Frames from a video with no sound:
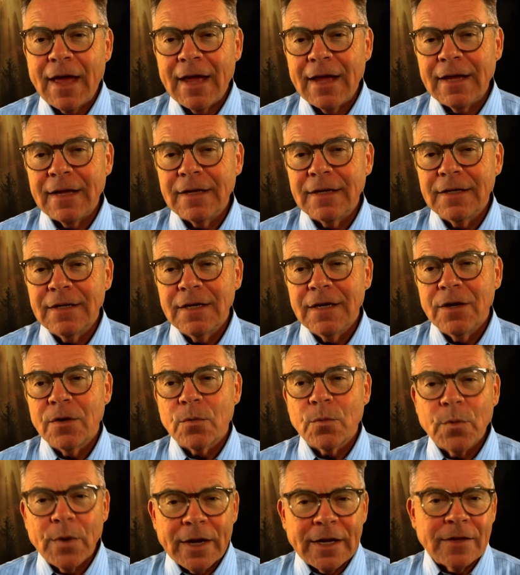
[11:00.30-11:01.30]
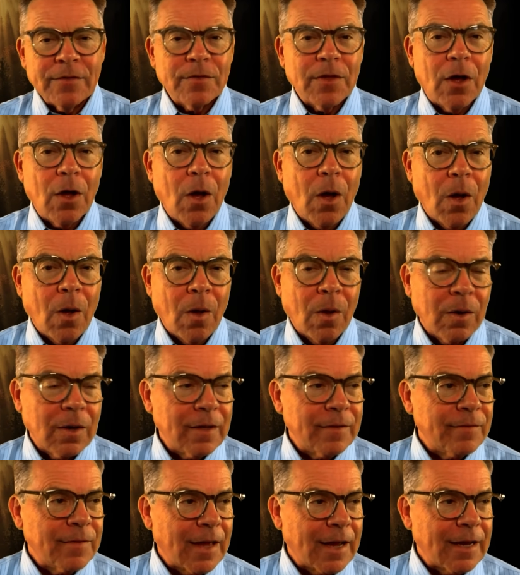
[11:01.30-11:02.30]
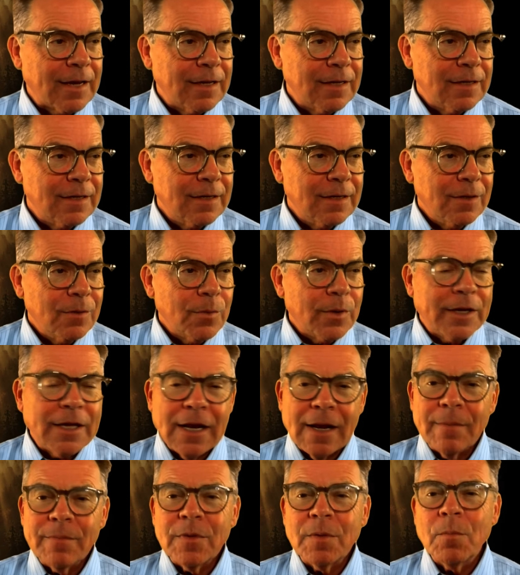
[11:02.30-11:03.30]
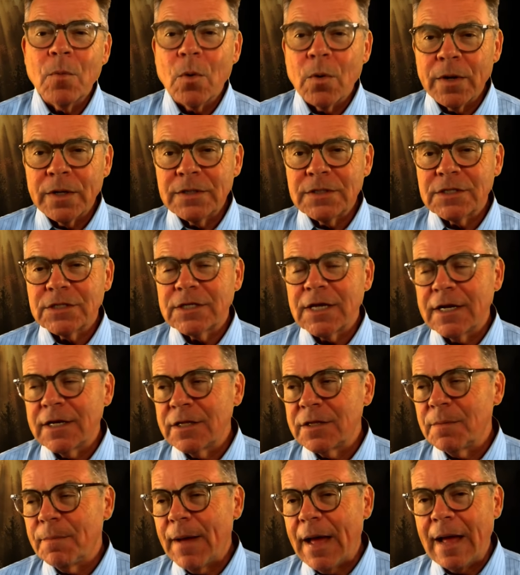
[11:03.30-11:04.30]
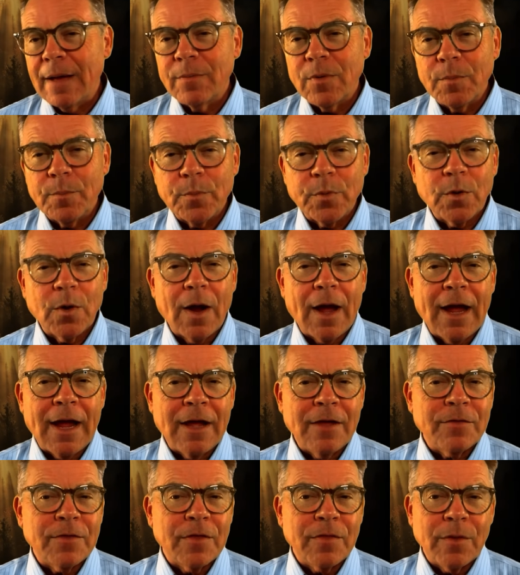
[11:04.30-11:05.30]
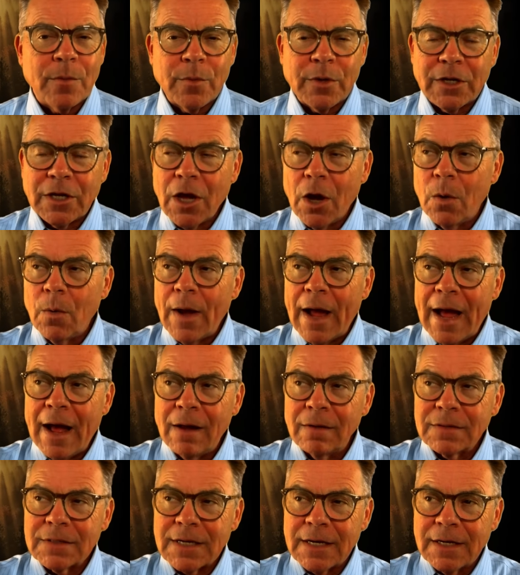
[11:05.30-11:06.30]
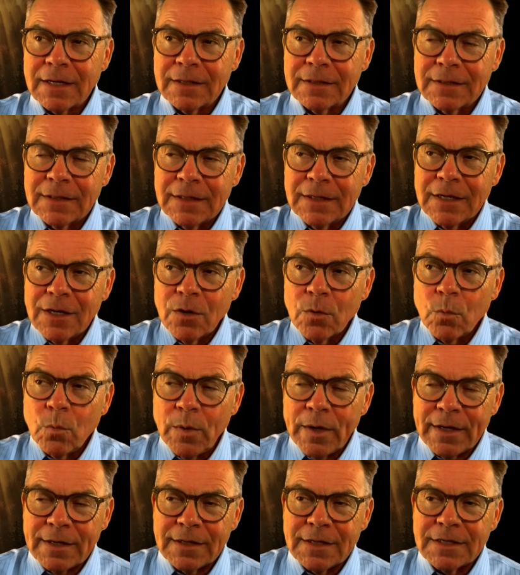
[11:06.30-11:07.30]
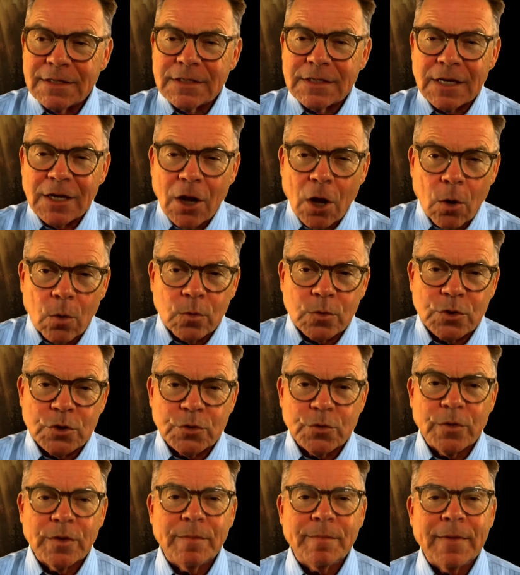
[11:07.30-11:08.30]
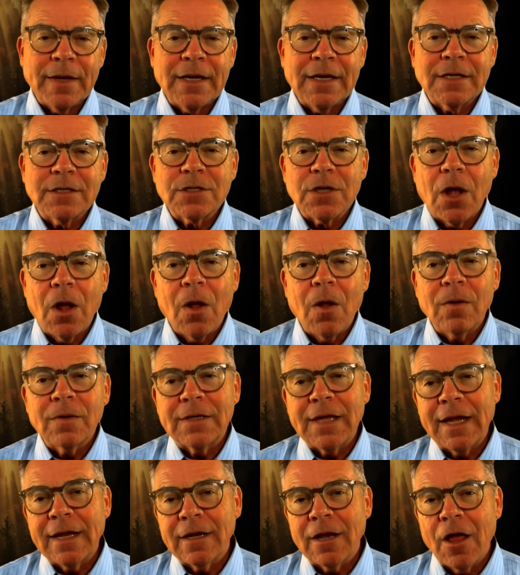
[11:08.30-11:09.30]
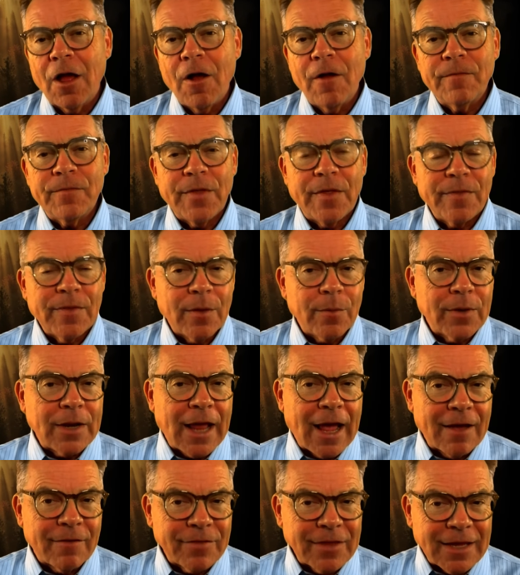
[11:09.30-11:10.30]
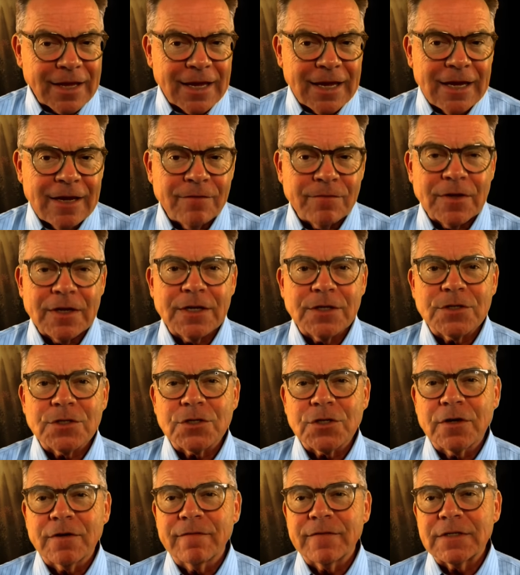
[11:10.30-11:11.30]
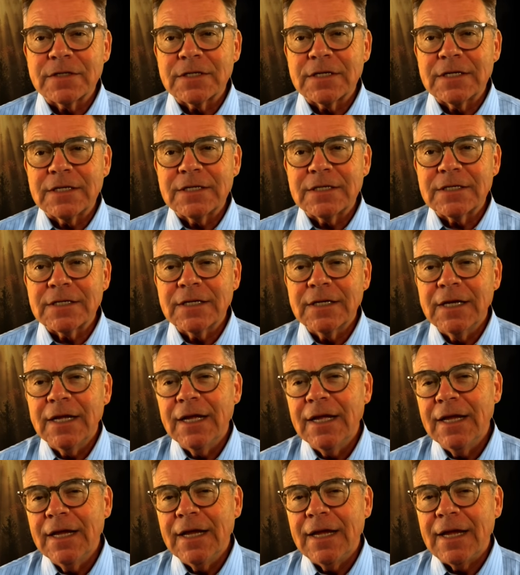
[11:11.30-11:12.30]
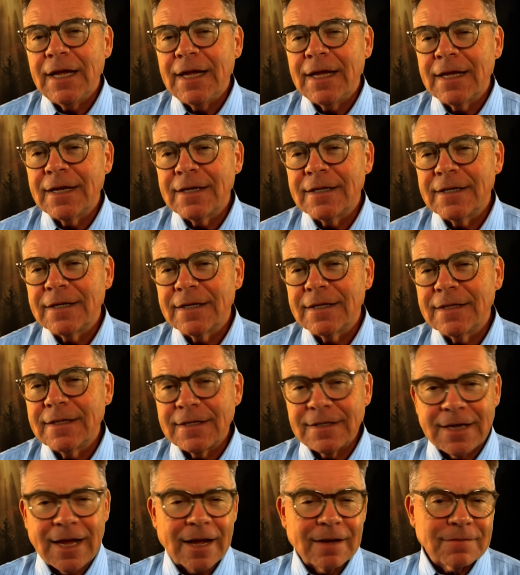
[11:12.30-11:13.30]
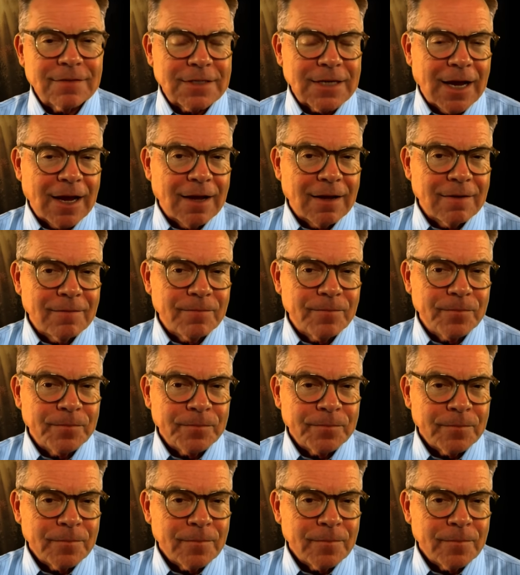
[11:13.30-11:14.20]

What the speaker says: they rented the hall, and they would get up in the morning, study the Bible, pray. Then they would go out and witness and hold street meetings all day long. Then they would have the evening services in the downtown